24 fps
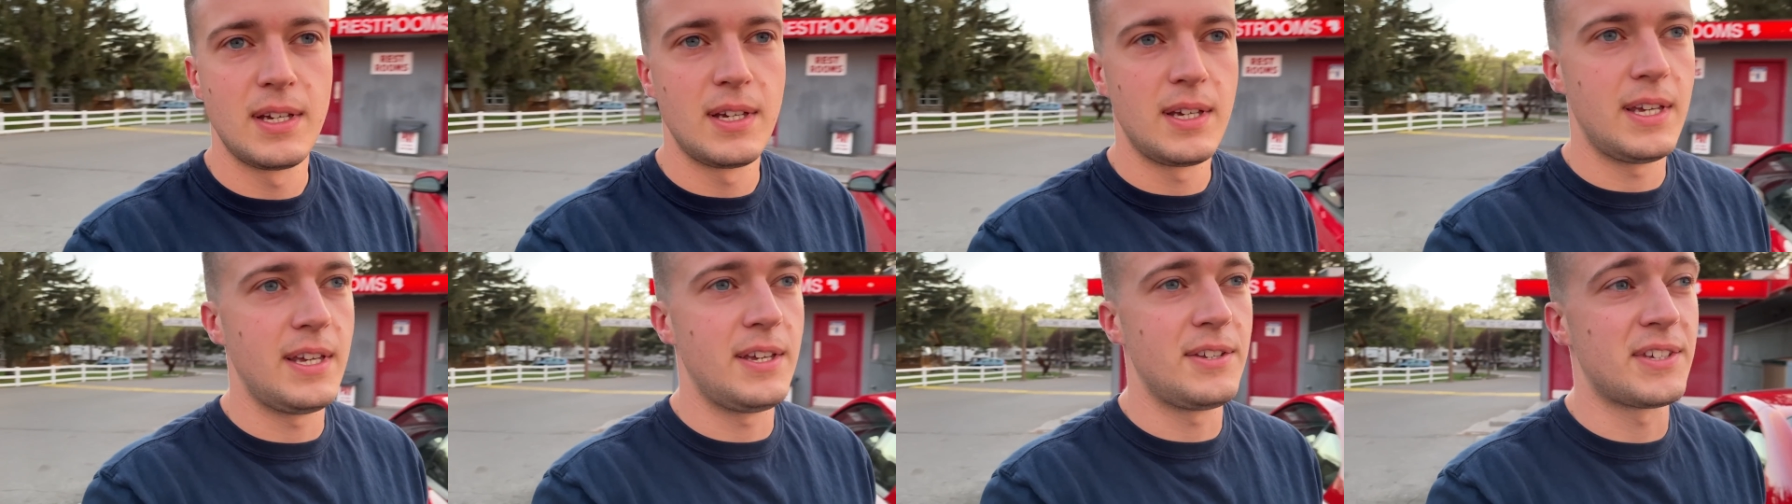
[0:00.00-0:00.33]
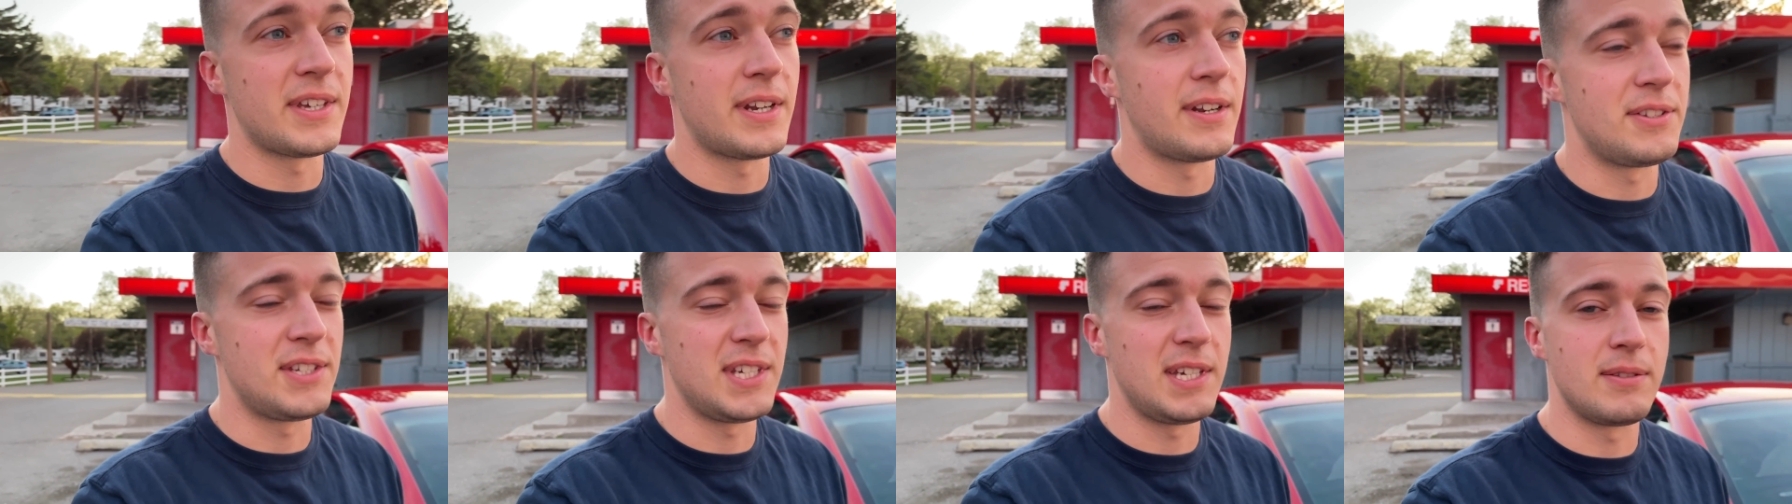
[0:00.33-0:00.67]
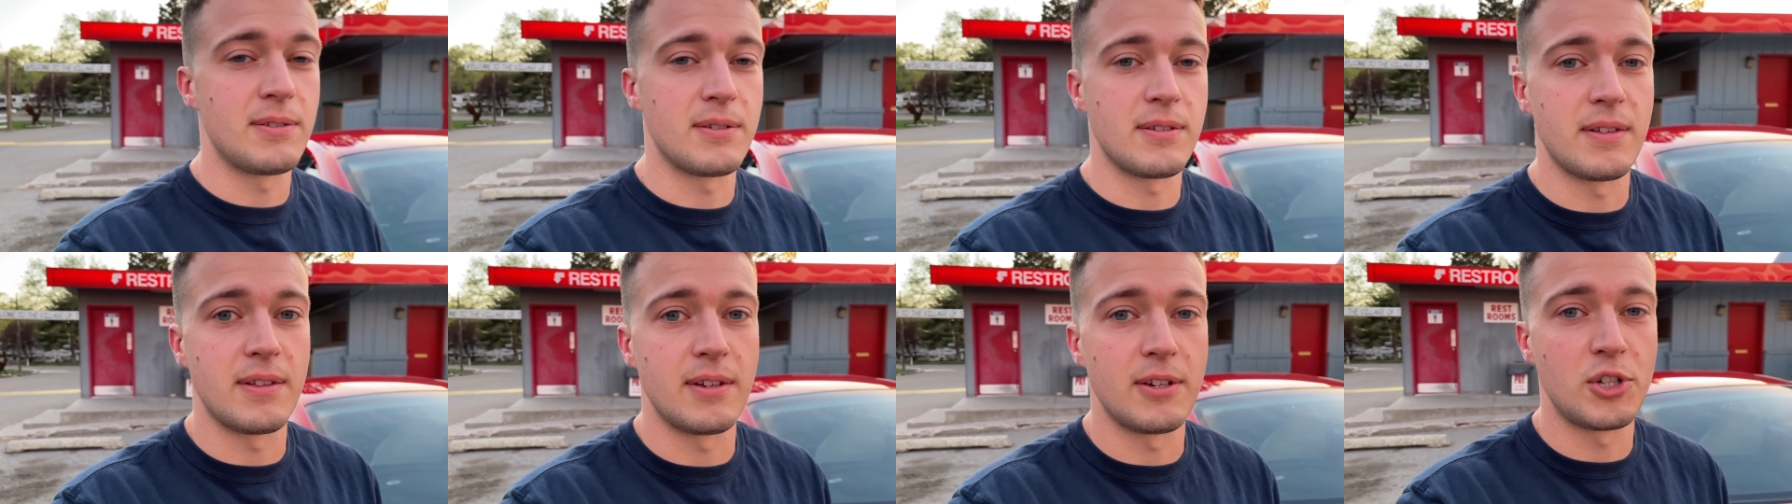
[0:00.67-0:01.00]
He said it's
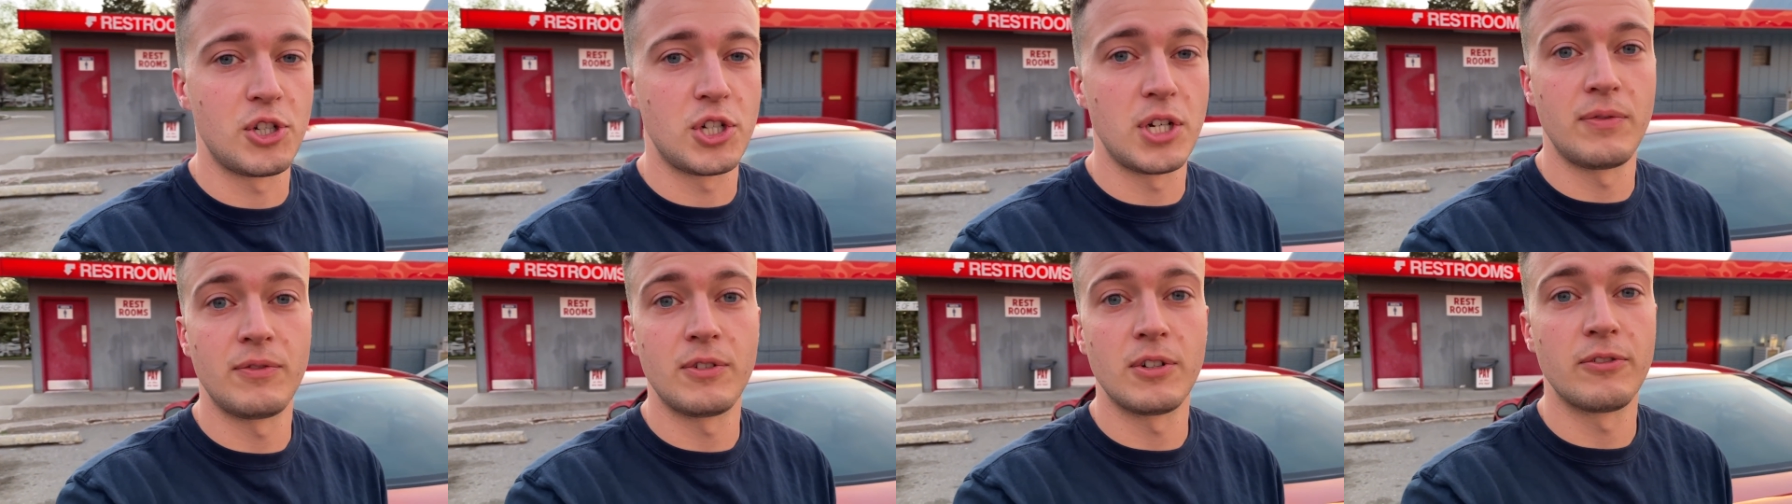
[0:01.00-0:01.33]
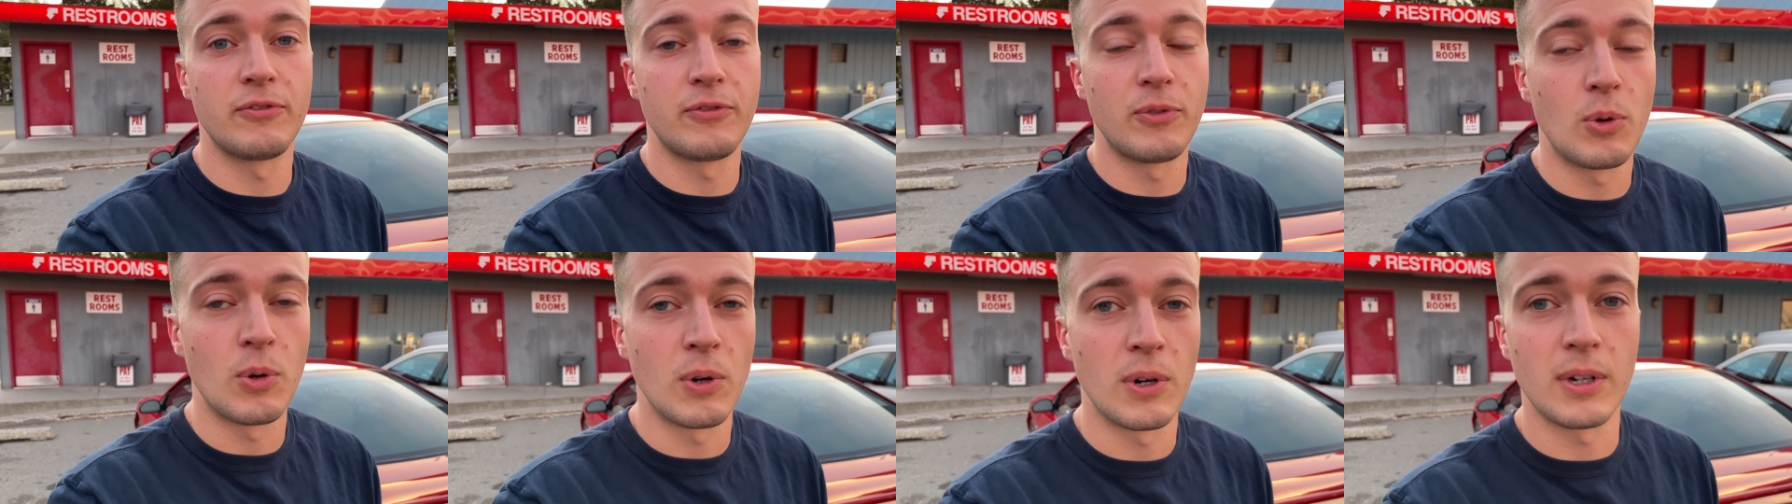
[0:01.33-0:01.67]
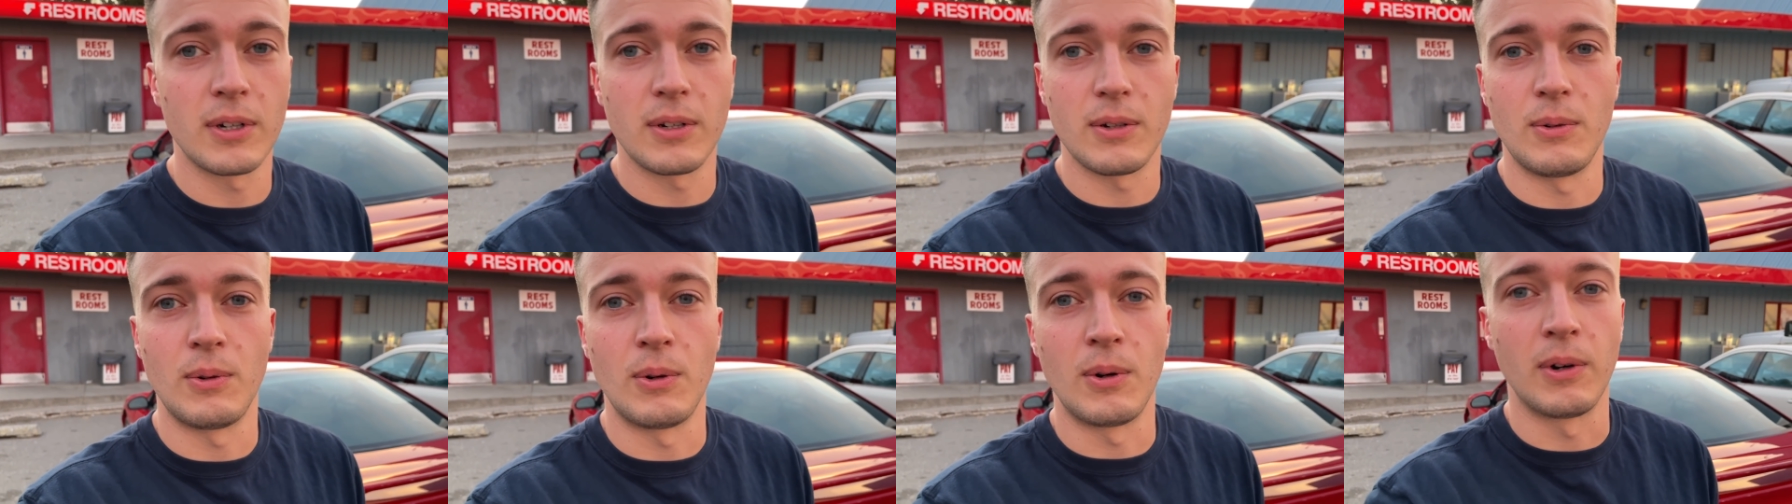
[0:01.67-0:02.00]
either the shifter fork
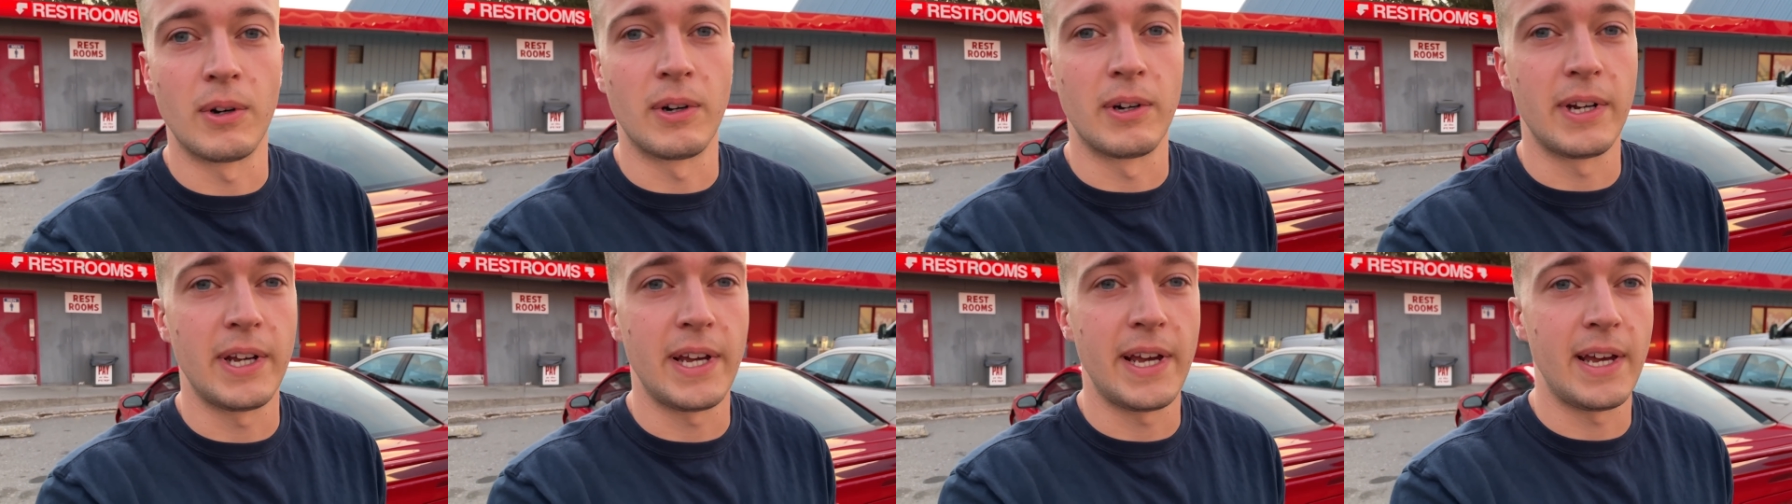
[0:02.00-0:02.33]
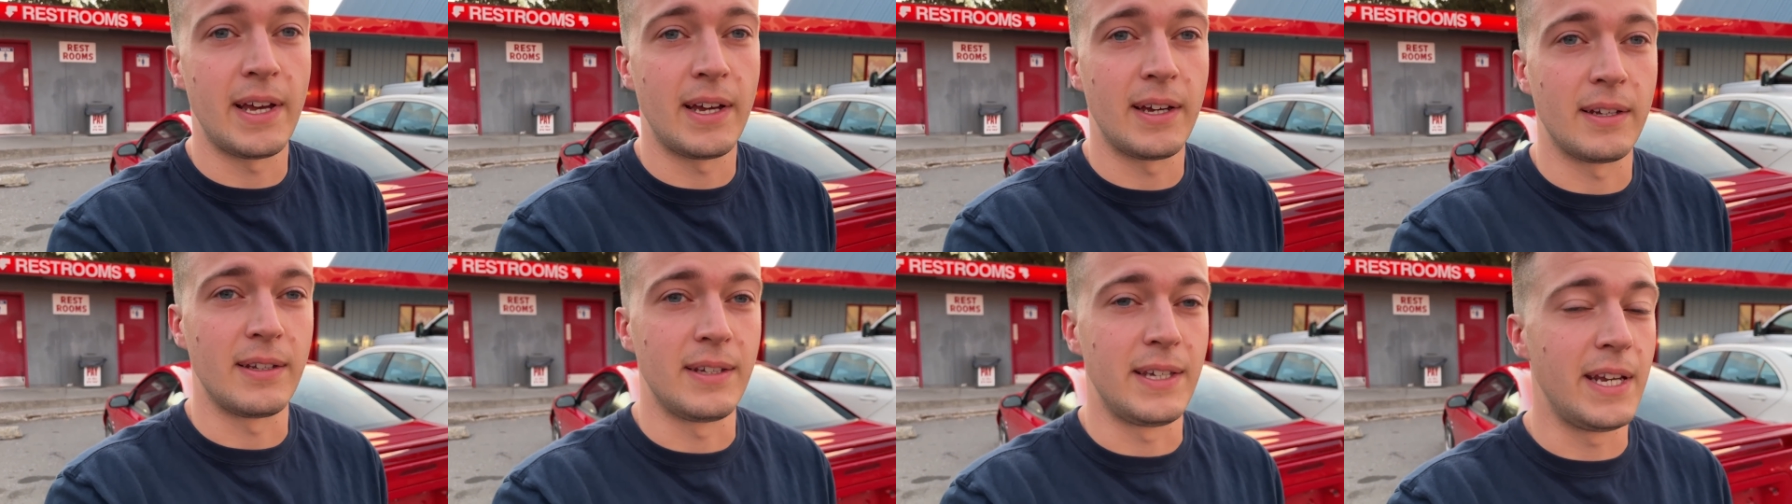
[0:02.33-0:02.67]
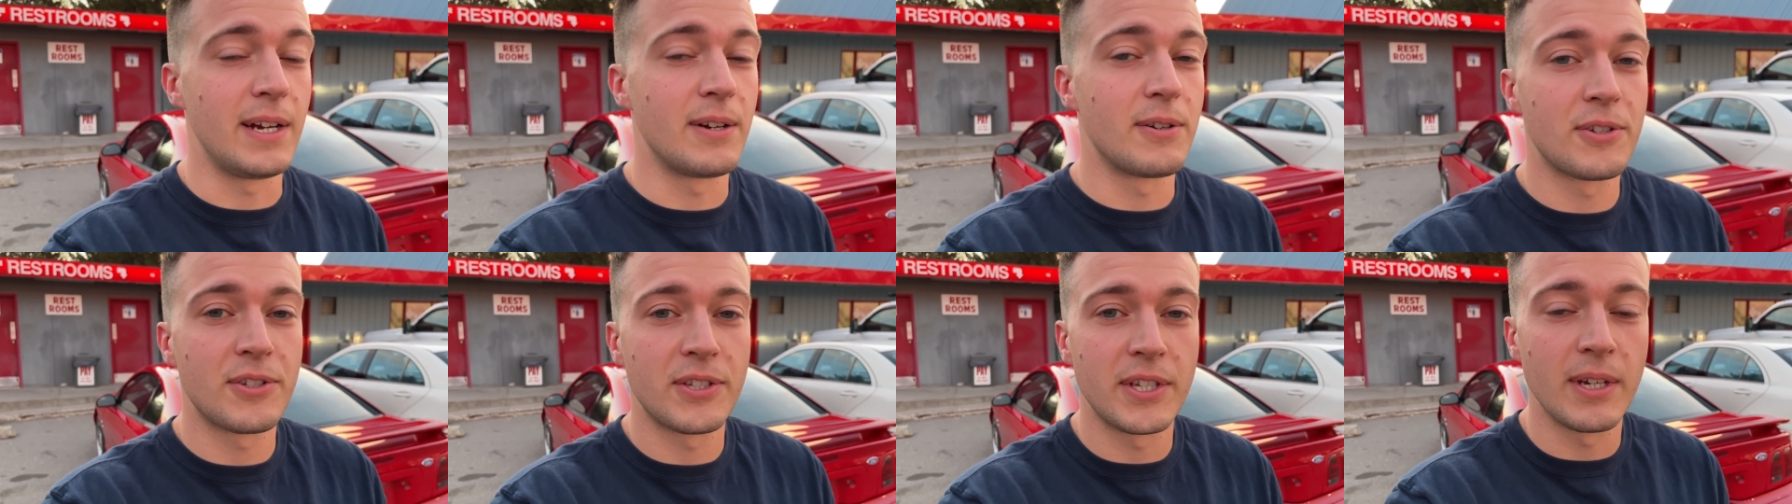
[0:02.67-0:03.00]
or a
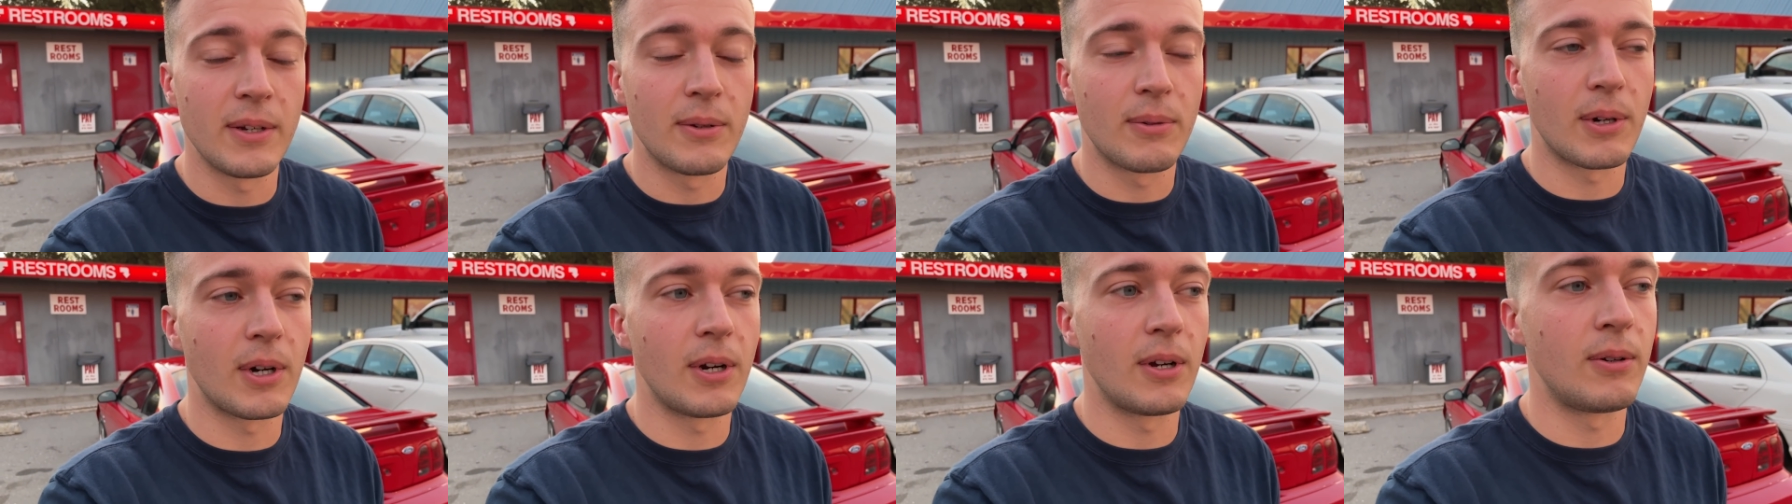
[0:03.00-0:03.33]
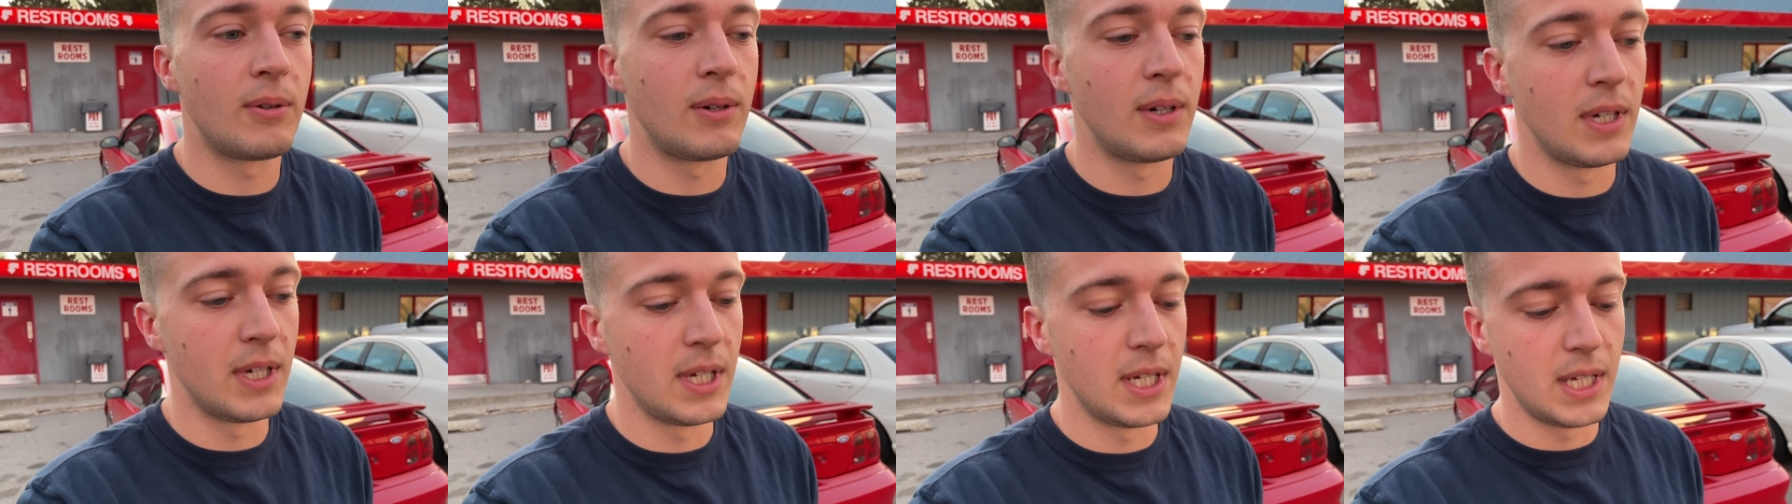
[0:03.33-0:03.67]
gear synchro.